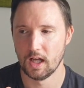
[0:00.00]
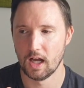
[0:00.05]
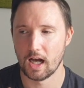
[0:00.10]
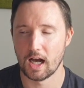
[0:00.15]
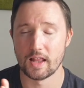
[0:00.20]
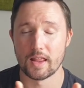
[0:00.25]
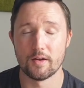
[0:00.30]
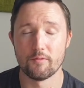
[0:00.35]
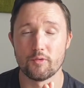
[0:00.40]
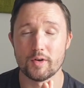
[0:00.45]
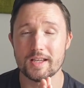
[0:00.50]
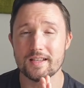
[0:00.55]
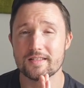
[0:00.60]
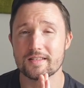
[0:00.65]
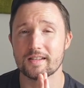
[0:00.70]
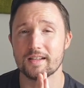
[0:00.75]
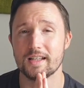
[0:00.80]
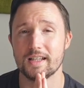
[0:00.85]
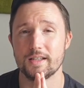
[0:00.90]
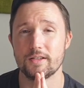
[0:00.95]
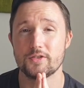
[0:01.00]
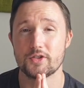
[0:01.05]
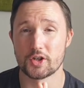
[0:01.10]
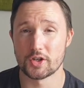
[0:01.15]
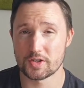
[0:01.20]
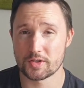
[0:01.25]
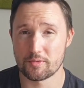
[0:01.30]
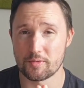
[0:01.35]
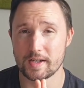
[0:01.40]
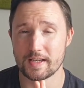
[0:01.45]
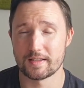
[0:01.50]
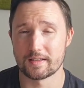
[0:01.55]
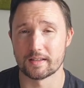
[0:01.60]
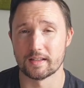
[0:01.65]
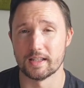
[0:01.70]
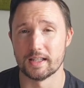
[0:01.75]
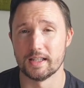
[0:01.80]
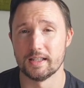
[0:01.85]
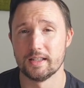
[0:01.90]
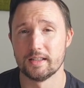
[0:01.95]
And then recently, just
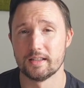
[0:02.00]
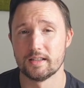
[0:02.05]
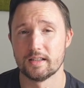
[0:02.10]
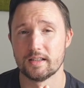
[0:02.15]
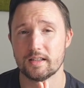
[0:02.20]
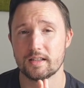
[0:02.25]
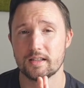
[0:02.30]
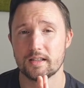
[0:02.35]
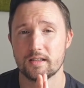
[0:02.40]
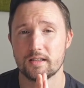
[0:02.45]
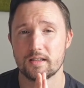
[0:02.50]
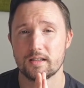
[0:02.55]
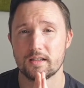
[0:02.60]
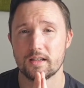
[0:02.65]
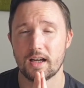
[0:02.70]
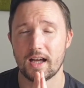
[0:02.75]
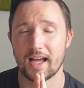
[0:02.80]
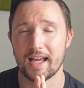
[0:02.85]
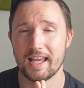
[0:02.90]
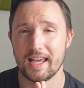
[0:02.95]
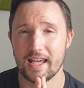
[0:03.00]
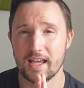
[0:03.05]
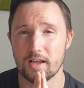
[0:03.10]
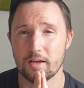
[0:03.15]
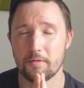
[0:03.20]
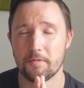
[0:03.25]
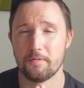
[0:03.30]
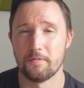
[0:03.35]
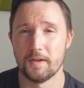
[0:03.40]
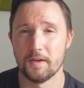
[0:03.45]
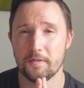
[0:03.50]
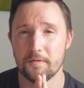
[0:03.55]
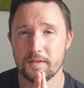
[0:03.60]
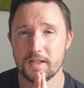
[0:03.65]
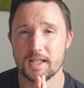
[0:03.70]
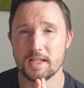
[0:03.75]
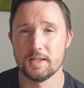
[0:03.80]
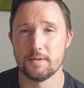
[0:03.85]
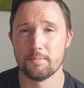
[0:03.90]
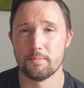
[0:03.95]
recently, I hit a
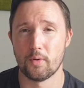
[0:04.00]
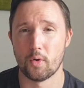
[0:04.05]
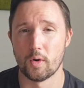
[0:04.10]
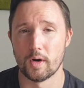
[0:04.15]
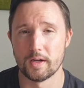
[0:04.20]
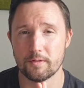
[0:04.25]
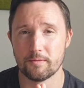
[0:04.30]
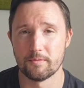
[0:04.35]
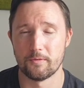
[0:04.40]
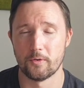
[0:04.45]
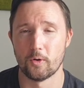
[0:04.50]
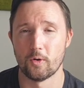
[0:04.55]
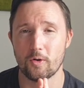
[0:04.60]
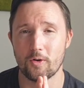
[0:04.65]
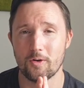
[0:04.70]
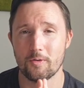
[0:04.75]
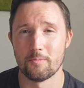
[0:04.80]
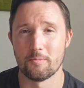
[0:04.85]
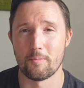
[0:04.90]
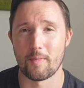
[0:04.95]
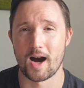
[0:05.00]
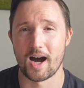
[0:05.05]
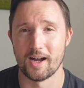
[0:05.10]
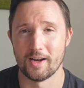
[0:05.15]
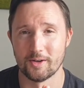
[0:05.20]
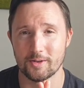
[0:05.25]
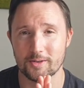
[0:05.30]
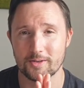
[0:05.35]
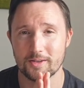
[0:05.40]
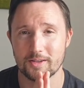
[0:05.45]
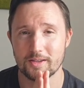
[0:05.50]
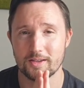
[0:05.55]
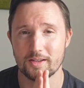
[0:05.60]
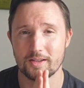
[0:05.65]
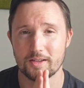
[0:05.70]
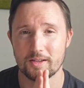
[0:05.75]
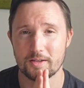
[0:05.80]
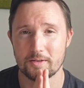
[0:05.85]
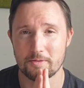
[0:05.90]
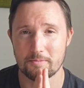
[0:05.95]
50.4 mile
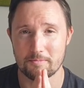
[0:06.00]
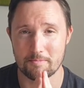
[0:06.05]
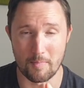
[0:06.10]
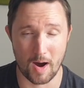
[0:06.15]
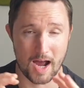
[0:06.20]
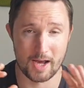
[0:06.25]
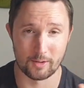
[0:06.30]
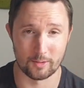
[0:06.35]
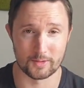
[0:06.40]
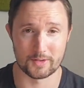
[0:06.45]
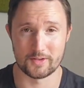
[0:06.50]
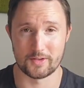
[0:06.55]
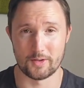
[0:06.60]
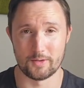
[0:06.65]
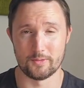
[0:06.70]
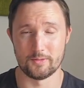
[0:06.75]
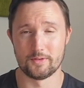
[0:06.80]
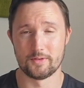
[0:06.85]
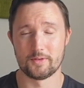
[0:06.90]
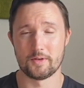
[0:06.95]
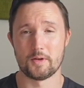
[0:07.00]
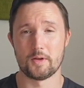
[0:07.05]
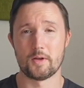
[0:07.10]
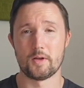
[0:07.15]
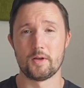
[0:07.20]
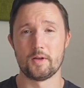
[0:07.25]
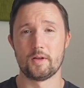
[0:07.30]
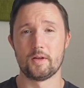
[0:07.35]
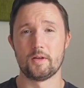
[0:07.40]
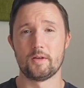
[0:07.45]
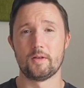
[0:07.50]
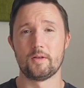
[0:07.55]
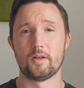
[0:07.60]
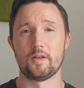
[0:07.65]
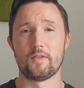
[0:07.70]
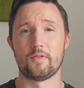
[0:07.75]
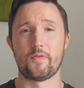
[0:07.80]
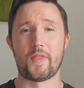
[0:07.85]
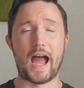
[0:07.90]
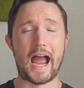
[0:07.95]
milestone.
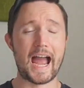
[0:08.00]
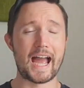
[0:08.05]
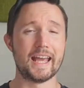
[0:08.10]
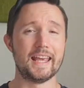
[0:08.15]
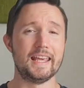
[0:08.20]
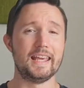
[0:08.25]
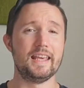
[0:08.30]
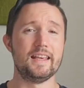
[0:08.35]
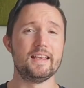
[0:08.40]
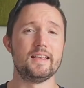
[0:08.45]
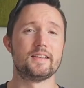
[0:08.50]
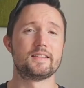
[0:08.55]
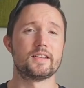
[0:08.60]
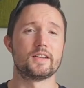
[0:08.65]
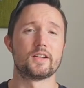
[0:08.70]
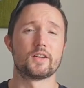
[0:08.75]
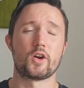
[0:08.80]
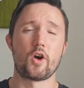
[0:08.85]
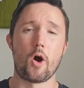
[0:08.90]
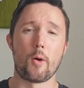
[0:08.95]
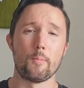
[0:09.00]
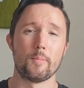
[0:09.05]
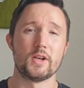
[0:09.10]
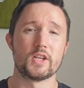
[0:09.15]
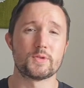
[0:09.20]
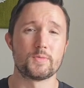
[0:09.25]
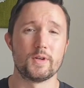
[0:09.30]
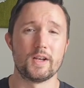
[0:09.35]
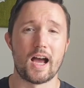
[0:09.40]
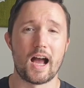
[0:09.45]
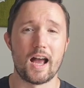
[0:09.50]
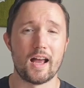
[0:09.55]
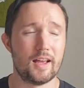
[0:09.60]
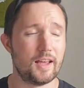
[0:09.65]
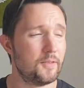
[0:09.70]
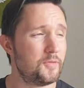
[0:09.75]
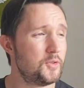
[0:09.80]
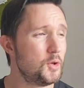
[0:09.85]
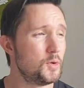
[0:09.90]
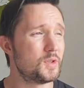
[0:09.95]
That is an accomplishment.
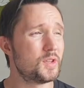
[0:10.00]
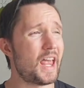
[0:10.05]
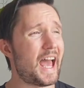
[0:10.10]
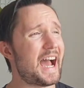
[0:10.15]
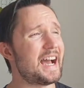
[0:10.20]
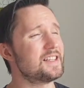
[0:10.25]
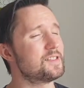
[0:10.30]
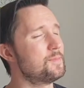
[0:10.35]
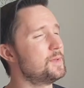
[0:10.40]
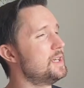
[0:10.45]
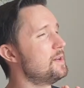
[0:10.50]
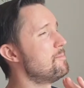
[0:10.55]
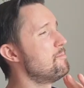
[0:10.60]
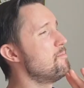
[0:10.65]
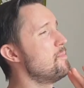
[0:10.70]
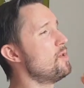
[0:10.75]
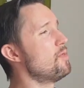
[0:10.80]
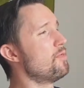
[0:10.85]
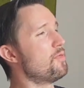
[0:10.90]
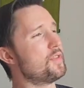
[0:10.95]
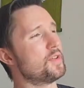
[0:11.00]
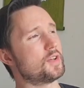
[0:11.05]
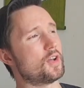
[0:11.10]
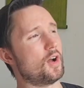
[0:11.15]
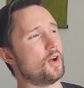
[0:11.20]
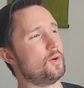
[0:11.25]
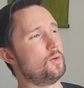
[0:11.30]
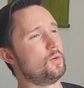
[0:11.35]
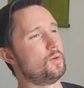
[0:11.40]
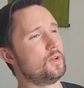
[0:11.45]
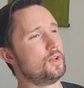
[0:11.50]
If you asked me a month ago